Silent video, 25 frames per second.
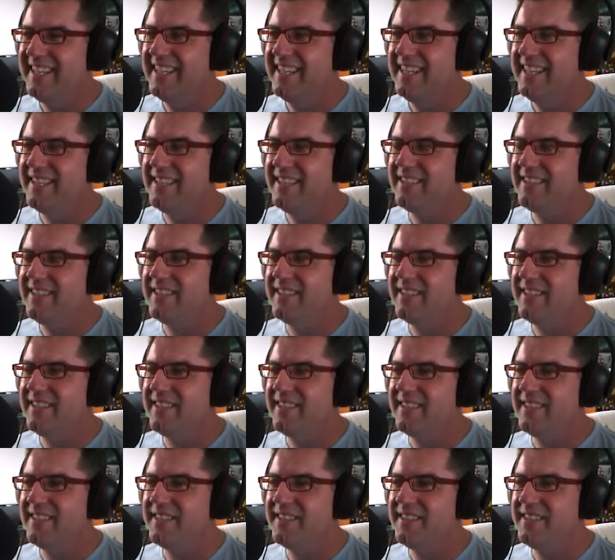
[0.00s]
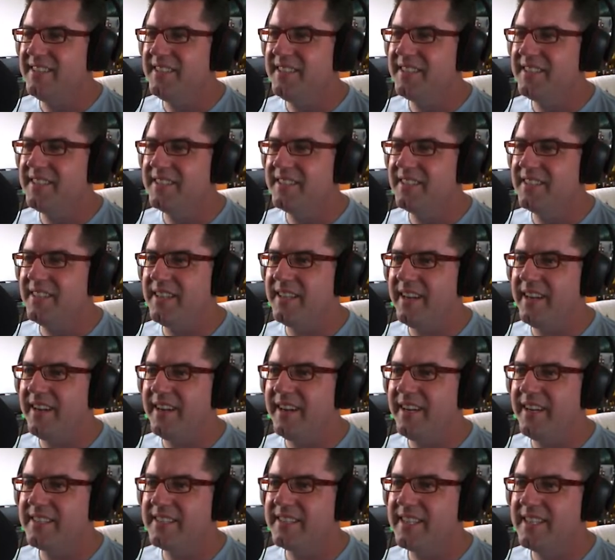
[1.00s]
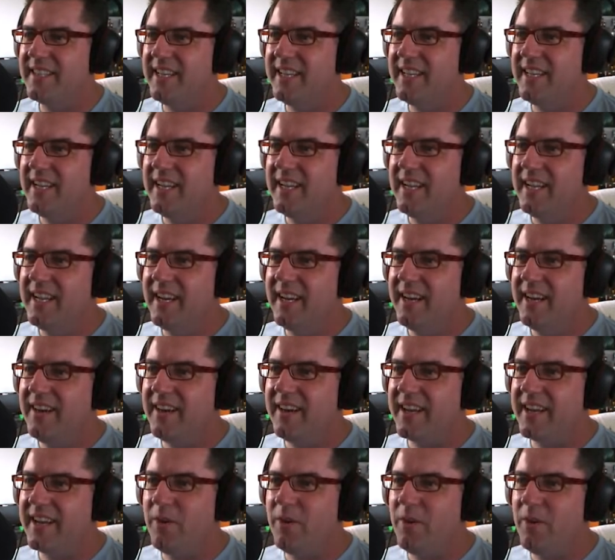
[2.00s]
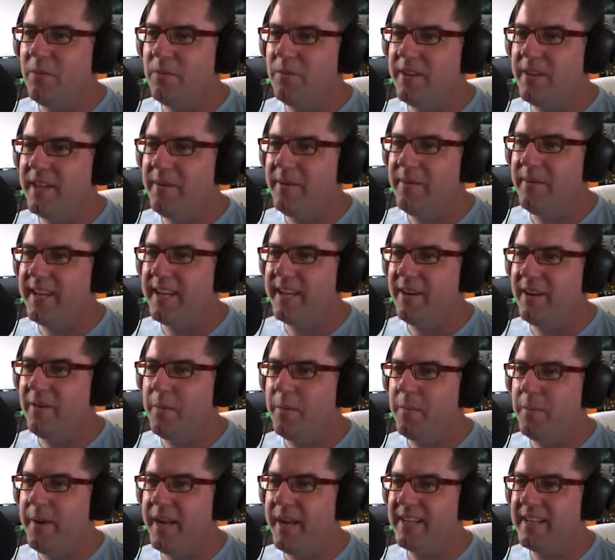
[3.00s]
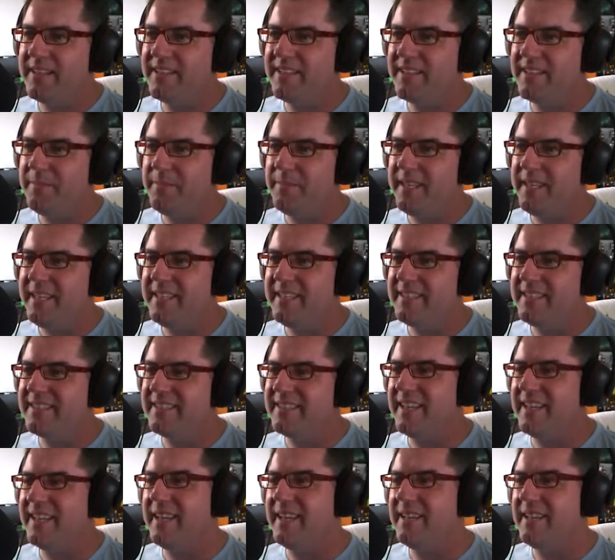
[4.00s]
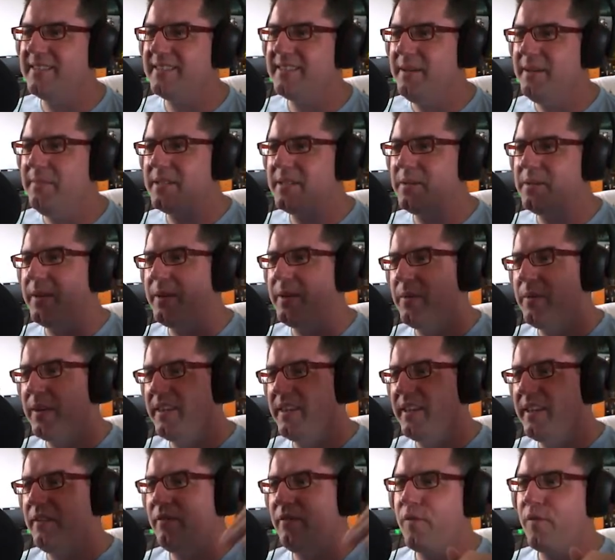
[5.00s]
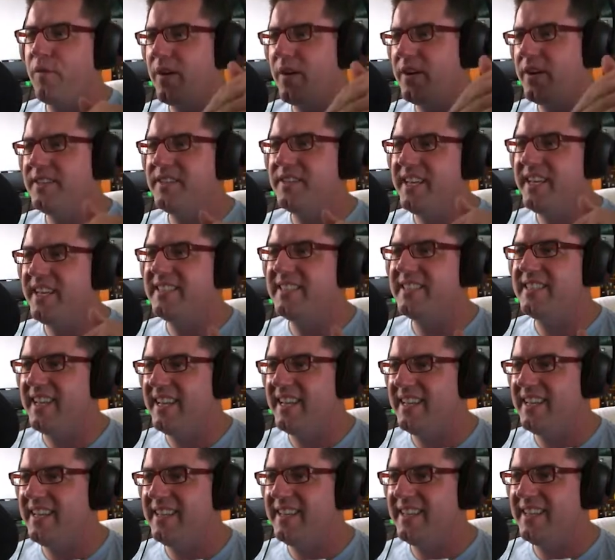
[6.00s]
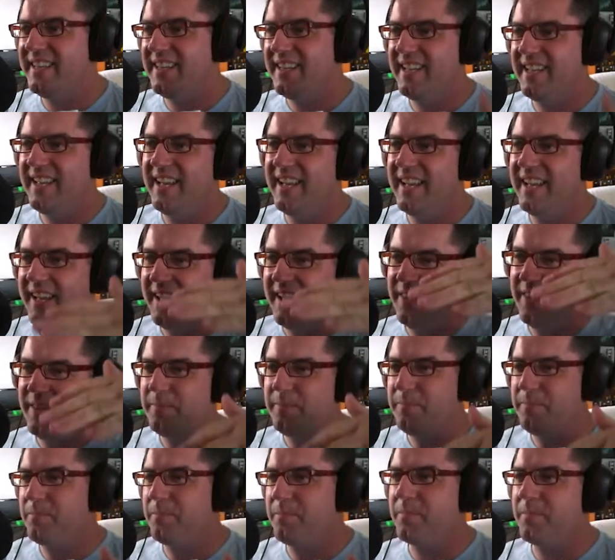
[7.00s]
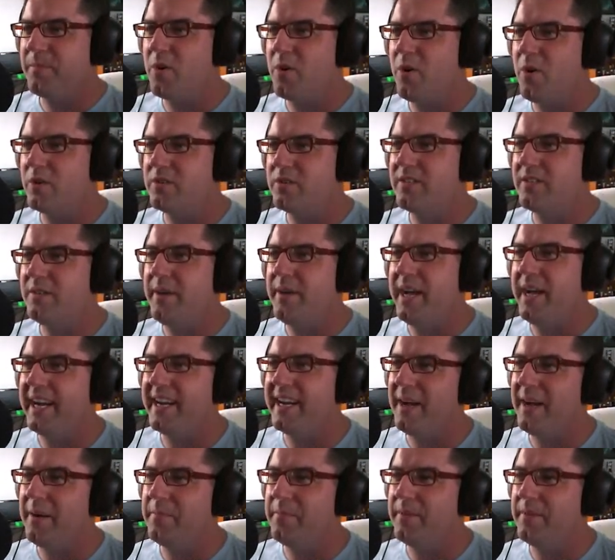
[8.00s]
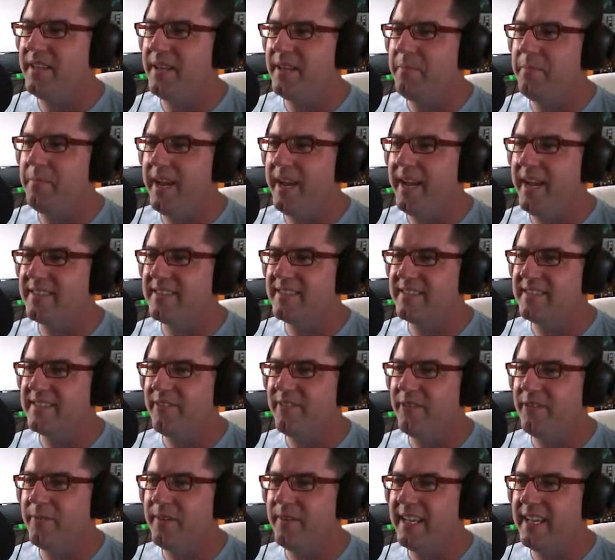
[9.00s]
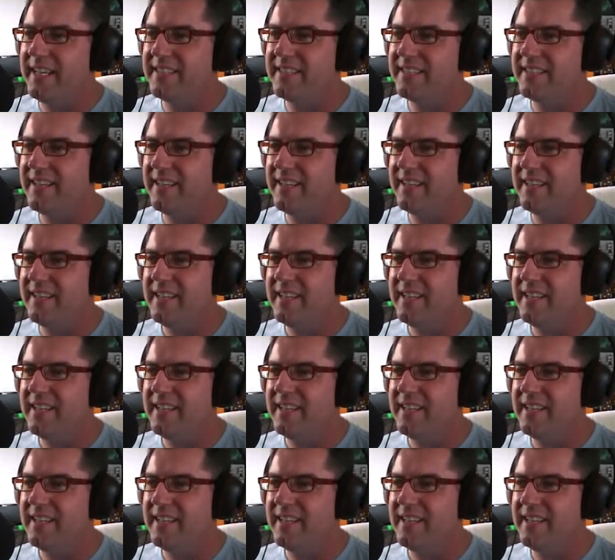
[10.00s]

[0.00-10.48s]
Oh, this is hilarious. Okay, oh, there we go. We're bouncing a bit. It seems to be when the front digs in, that cocks the back up and then bounces everywhere. So,